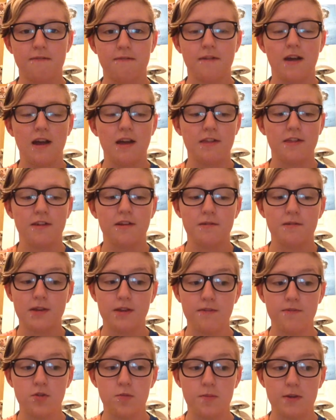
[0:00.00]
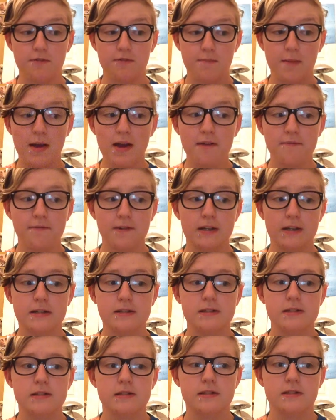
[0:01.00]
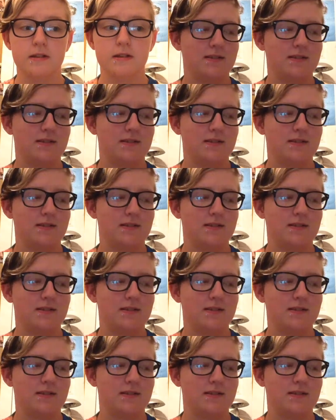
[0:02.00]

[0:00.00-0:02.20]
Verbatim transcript: I thought I would give you a bit of my advice.